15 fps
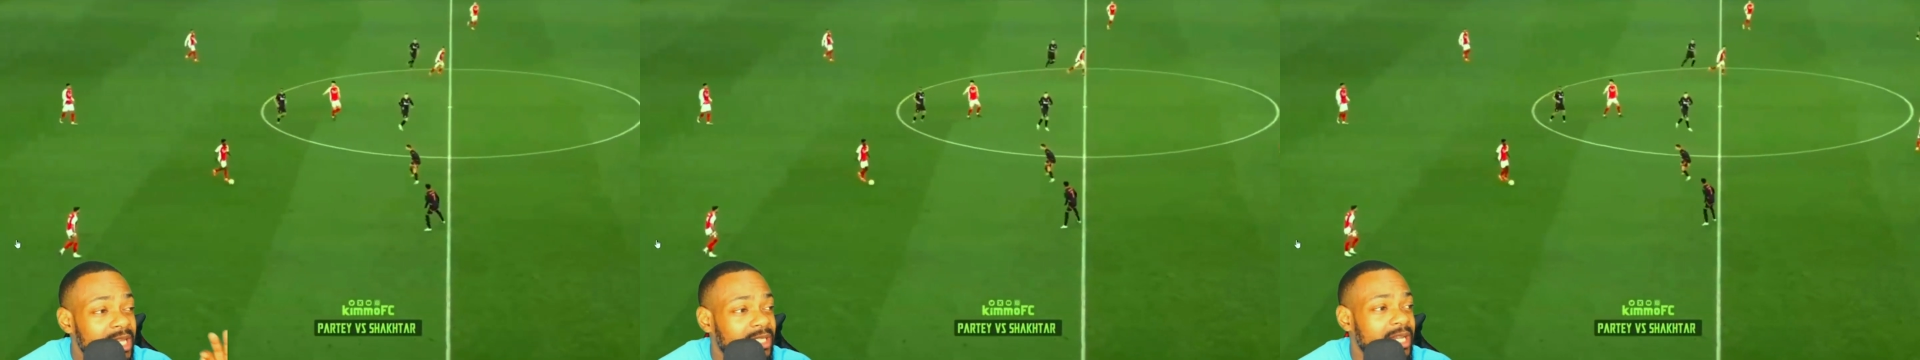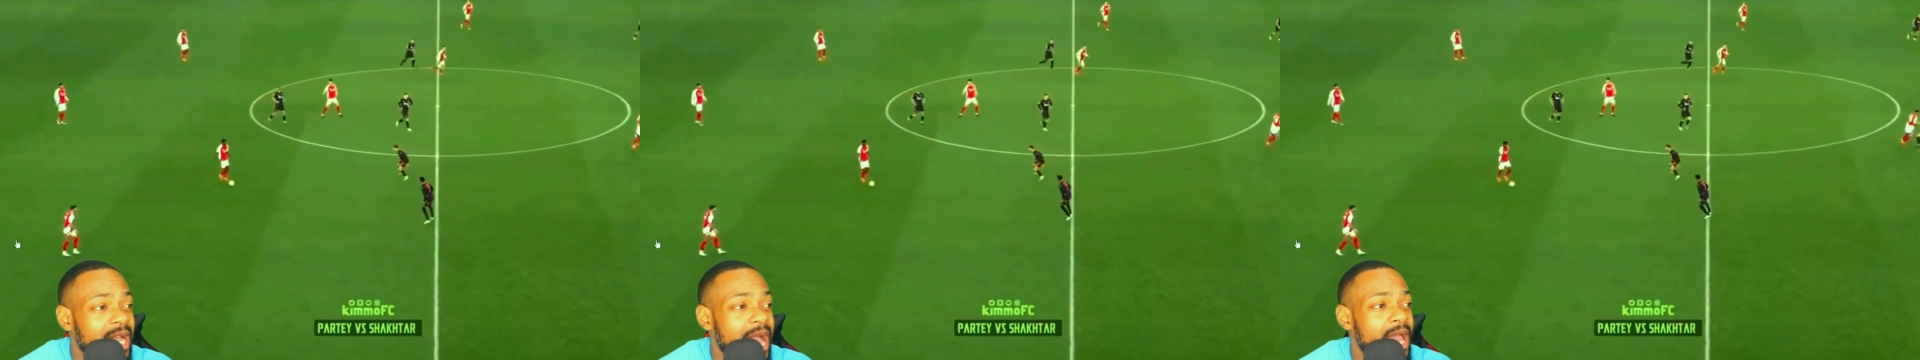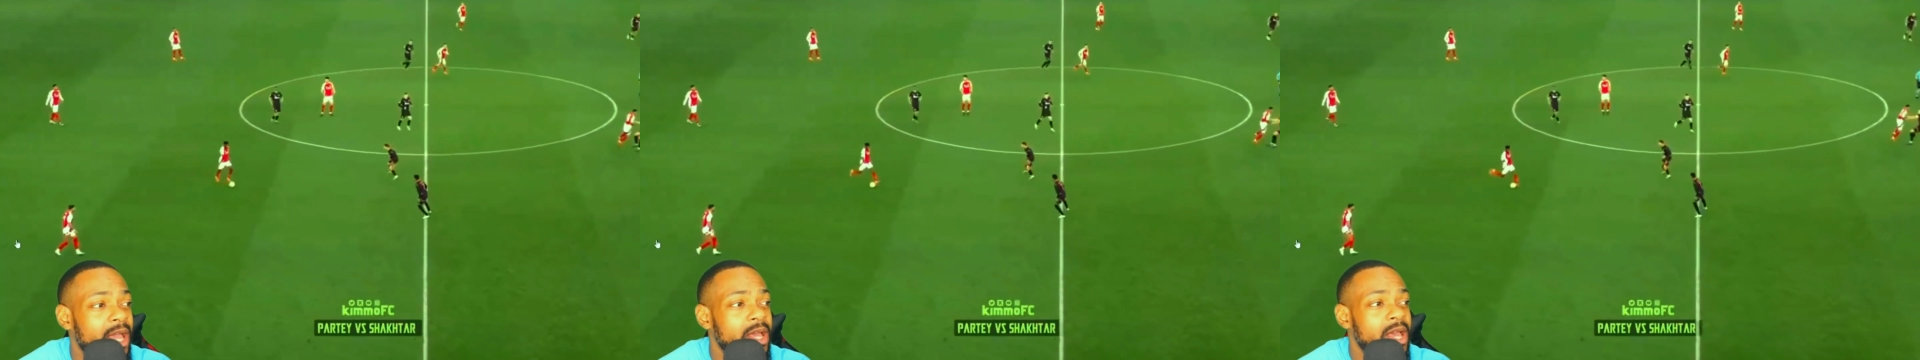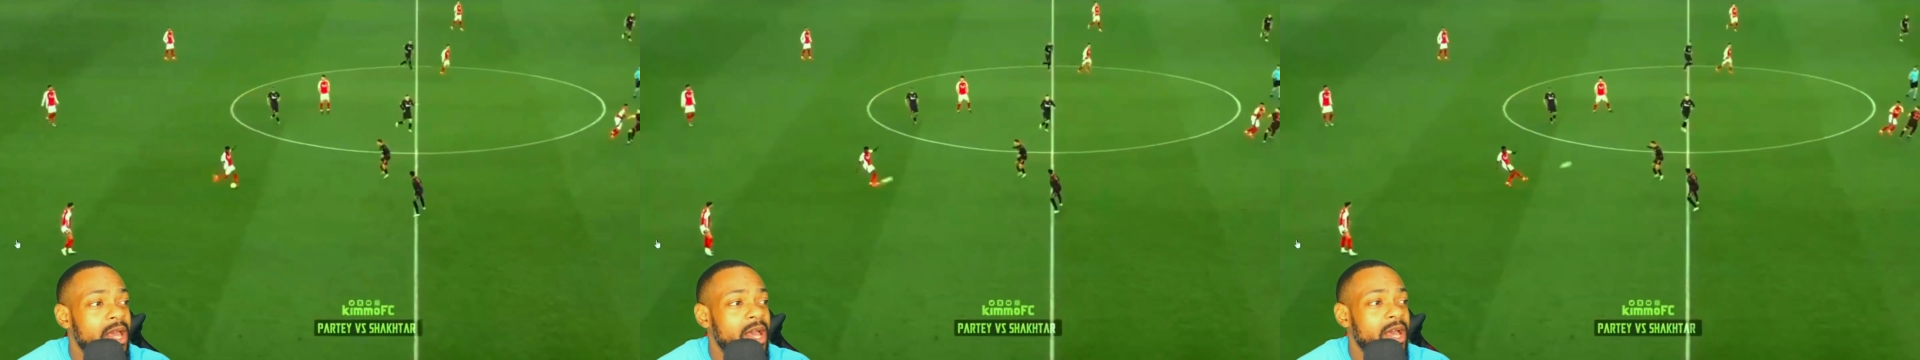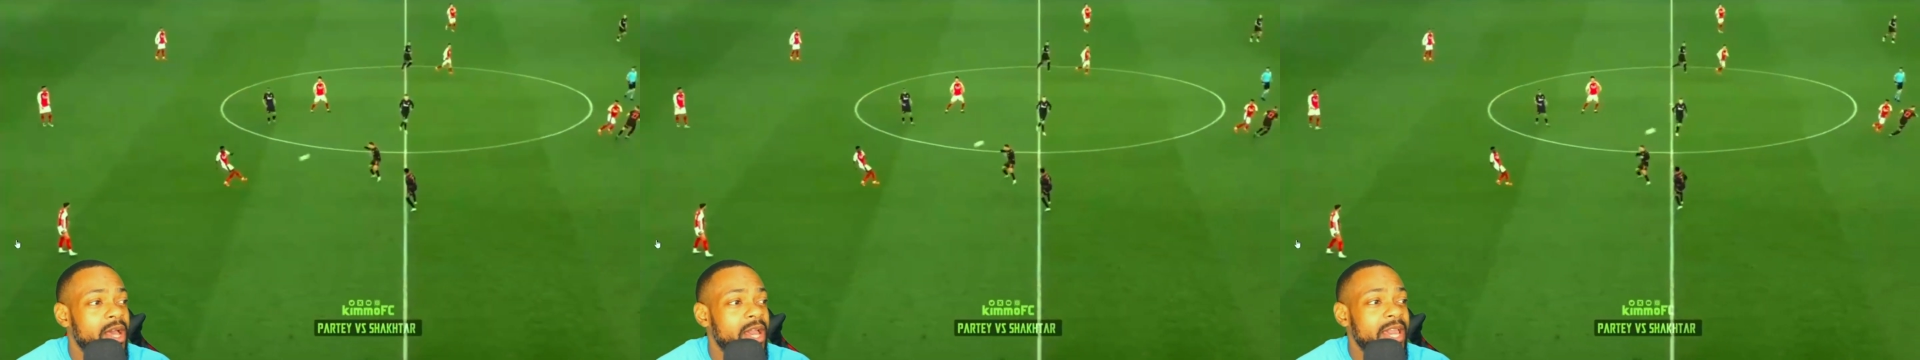This
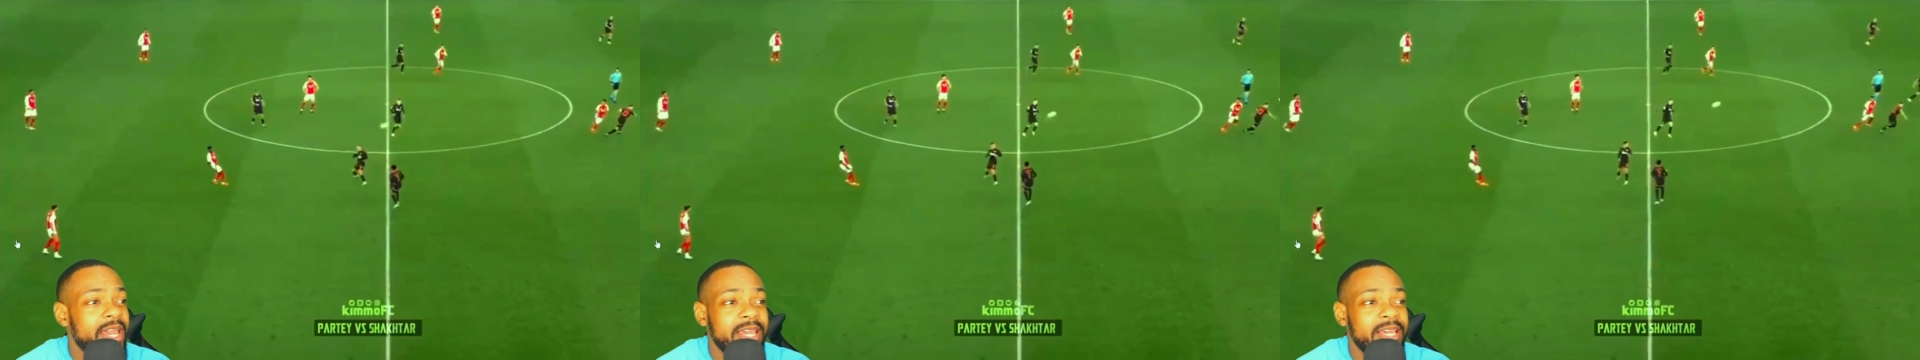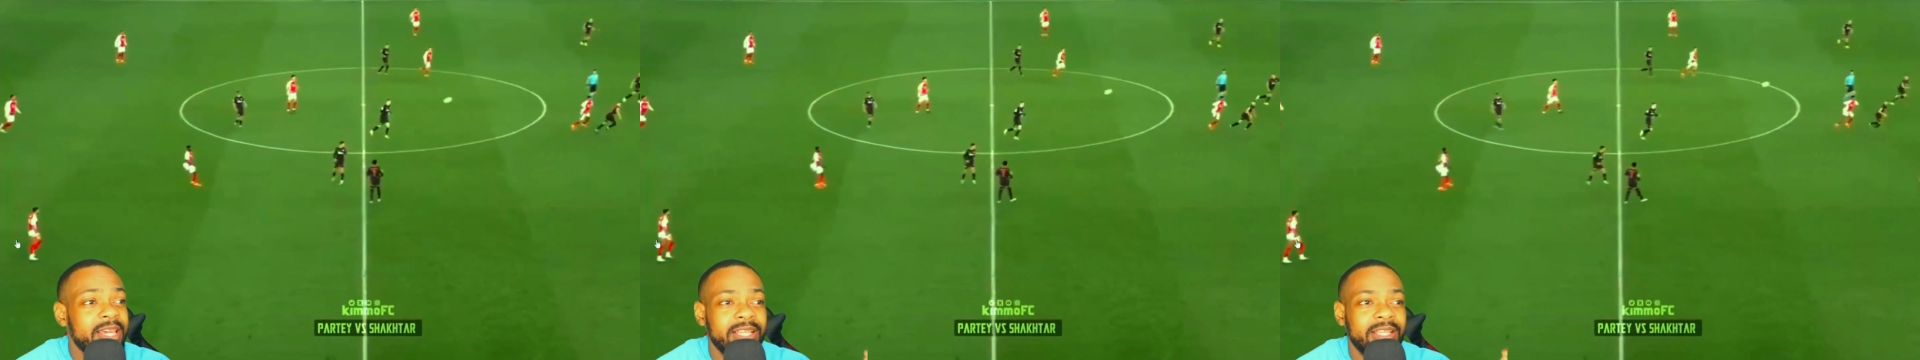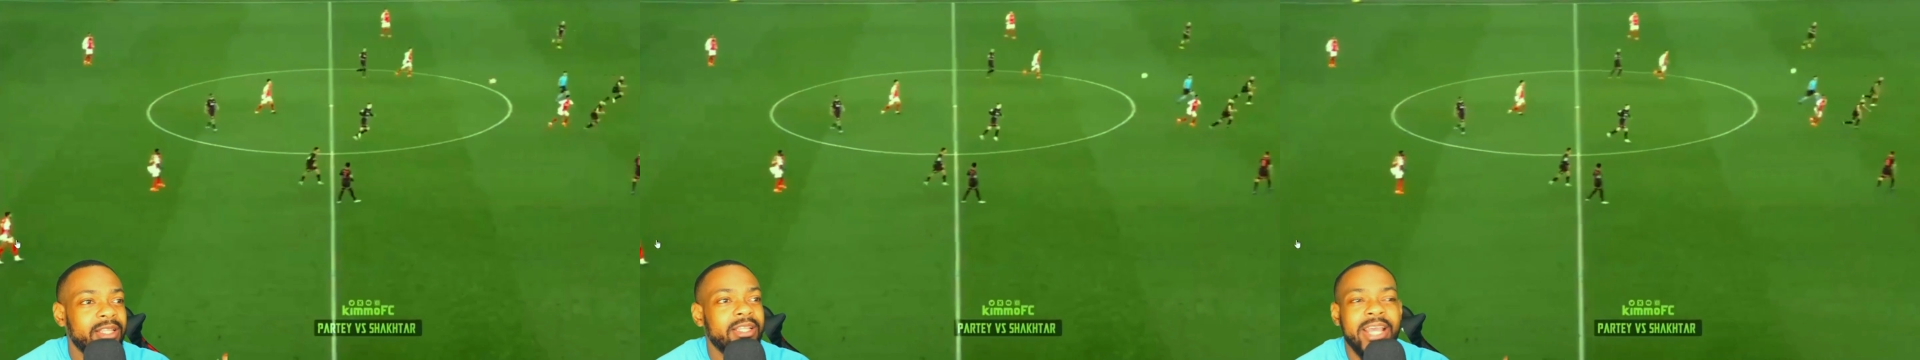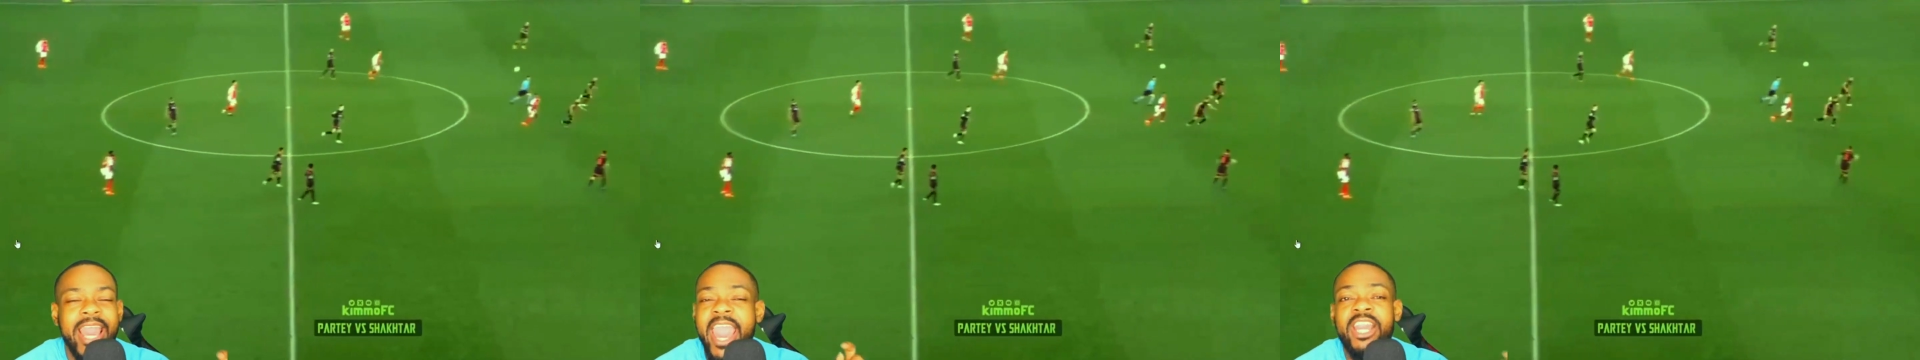guy, he, he,